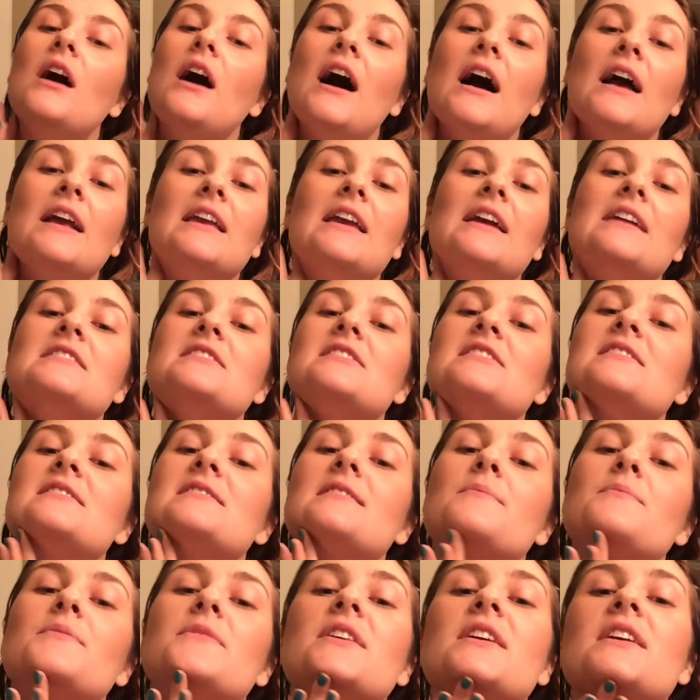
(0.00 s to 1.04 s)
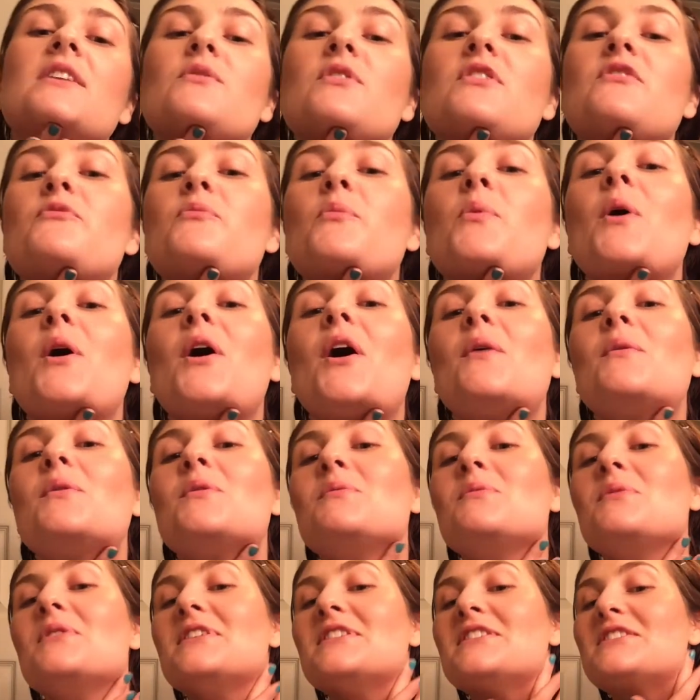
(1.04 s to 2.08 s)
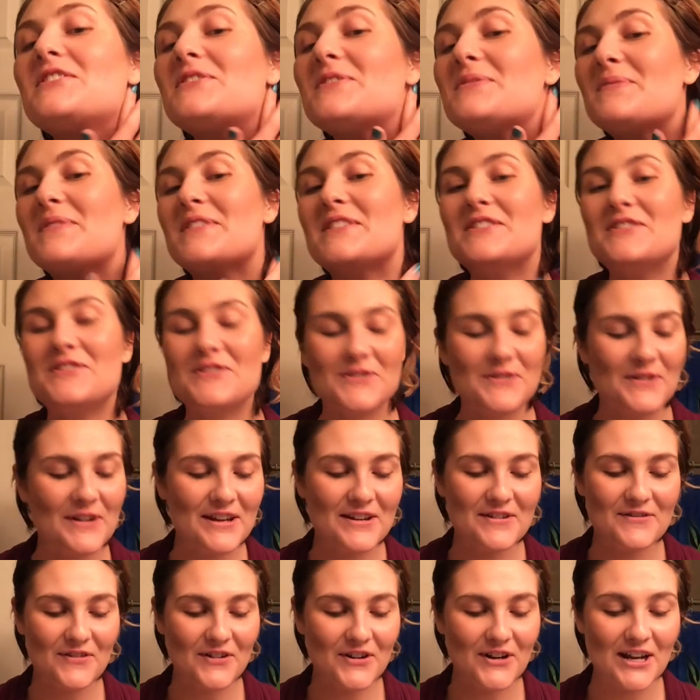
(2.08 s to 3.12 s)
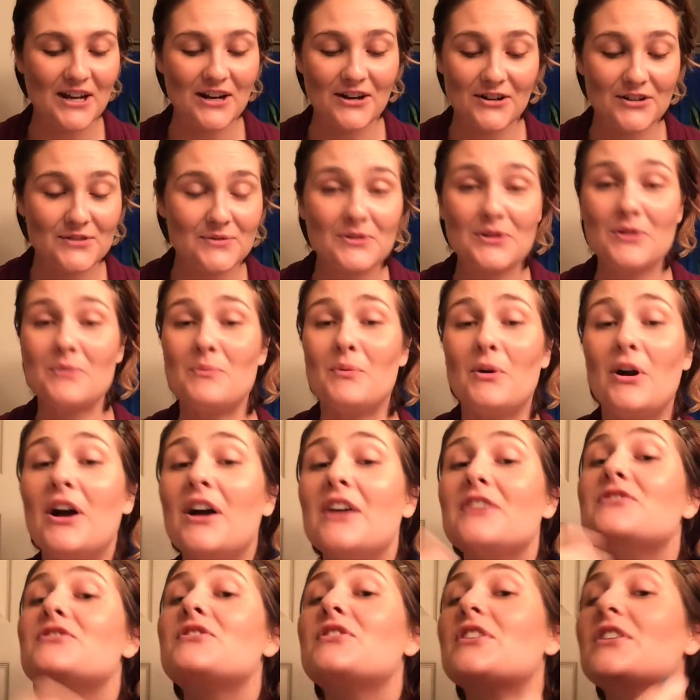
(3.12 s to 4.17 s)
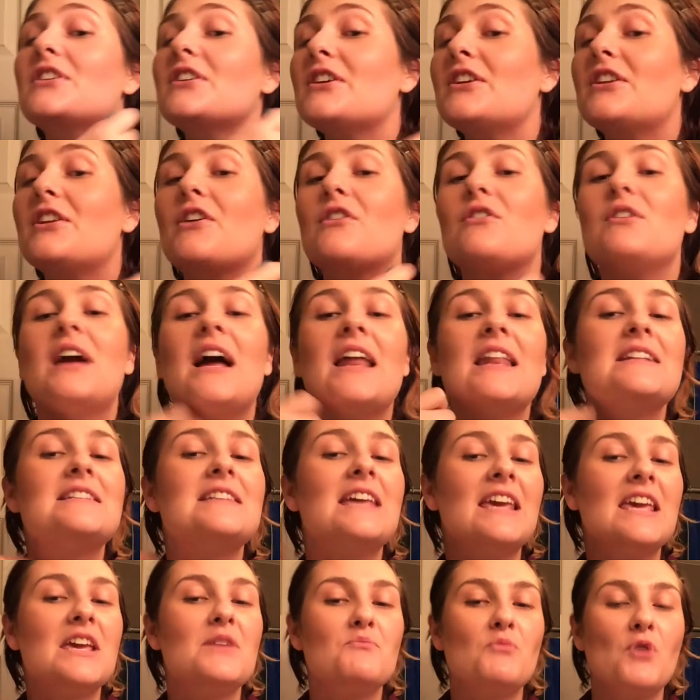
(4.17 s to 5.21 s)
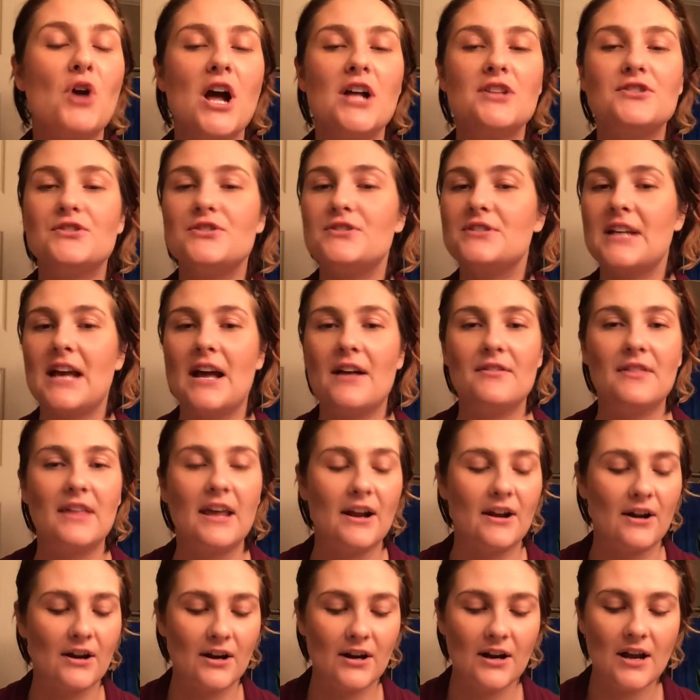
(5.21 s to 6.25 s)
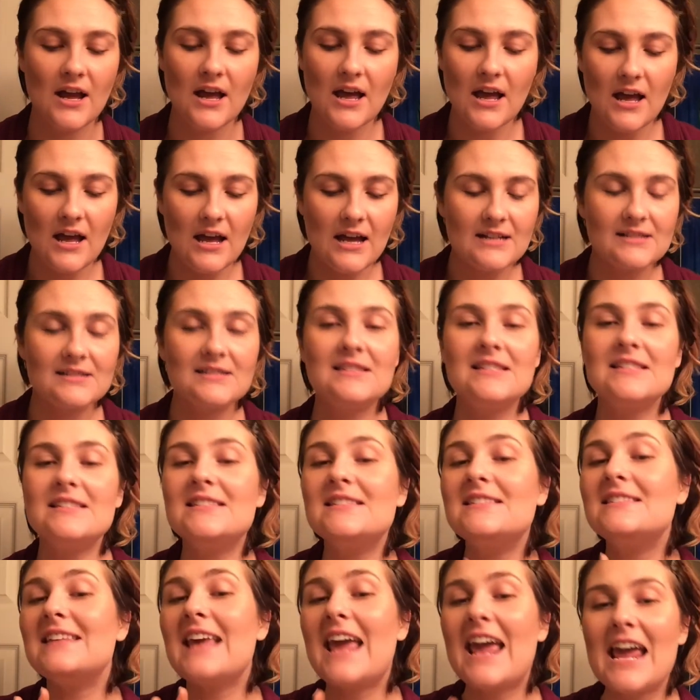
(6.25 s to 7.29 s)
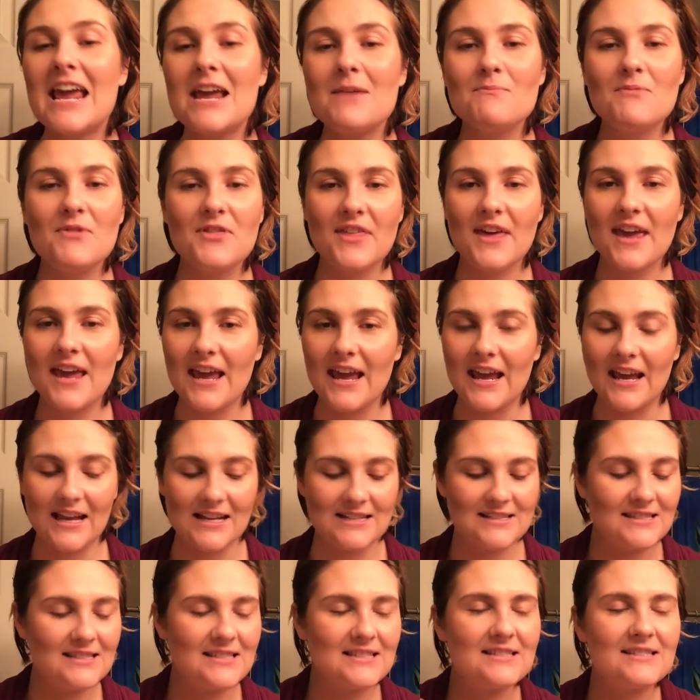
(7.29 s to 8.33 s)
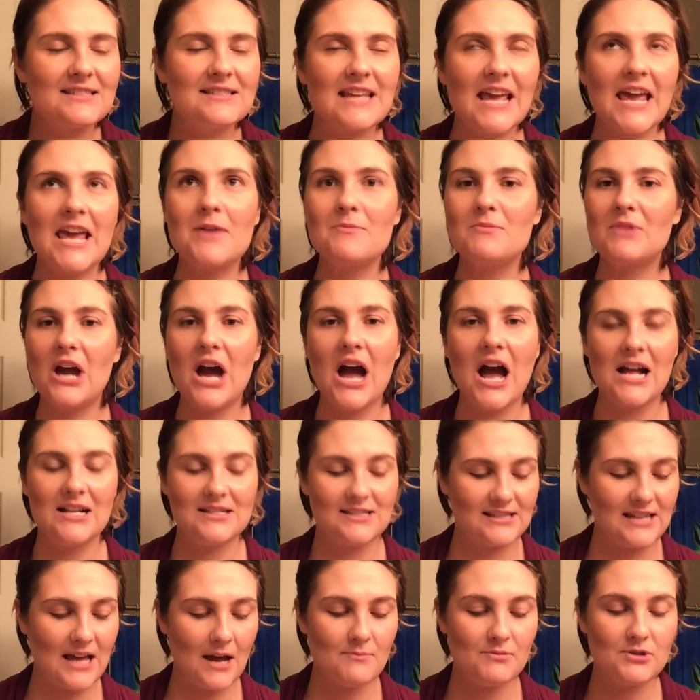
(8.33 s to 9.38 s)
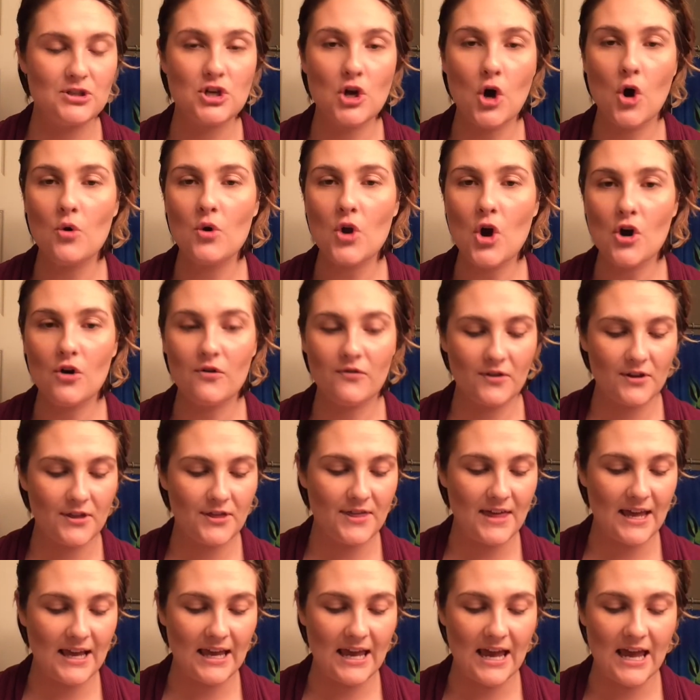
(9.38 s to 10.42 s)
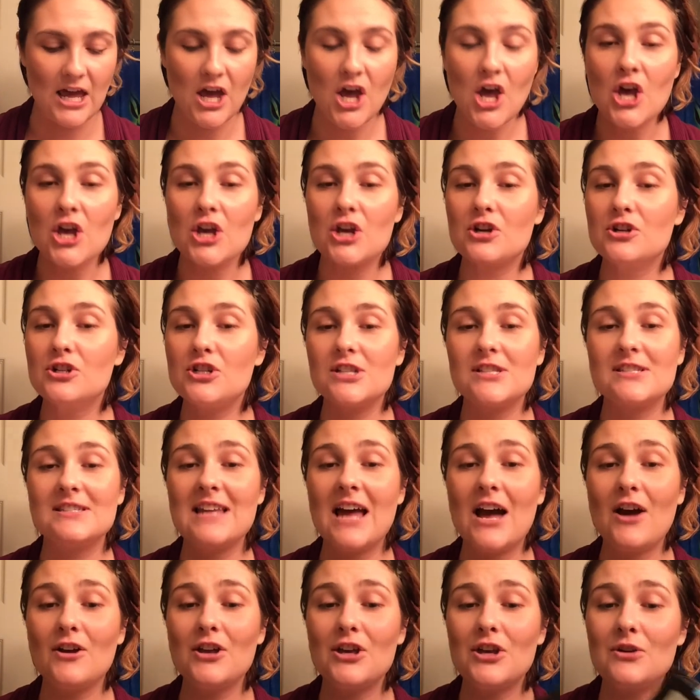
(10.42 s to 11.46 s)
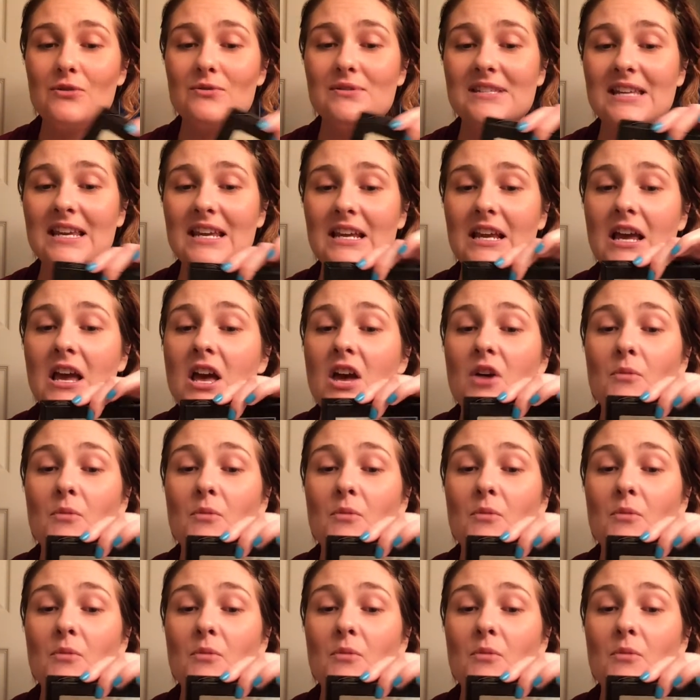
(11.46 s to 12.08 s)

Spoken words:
Again, something we've probably been doing for years with our bronzer, you know, kind of taking bronzer down there. It's the same thing. It's the same concept. Don't overthink it. You're just now using